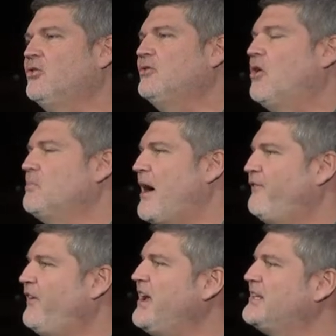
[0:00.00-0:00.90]
on, on
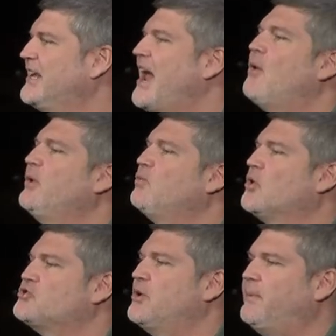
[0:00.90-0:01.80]
my face and I would
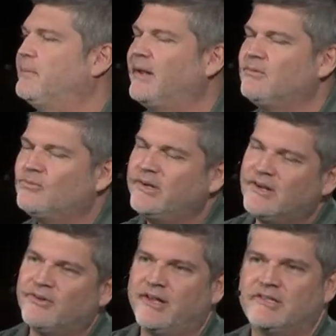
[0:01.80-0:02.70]
worship Him. And we
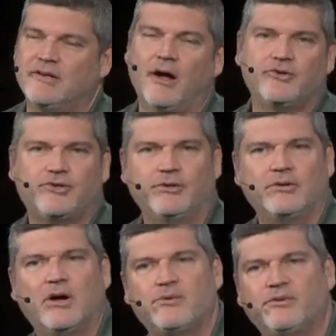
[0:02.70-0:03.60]
know that's not
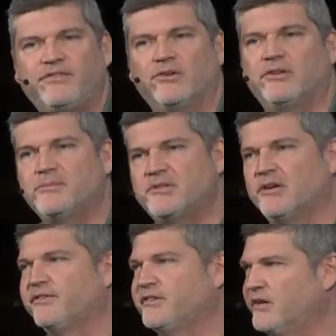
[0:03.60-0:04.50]
true. God revealed Himself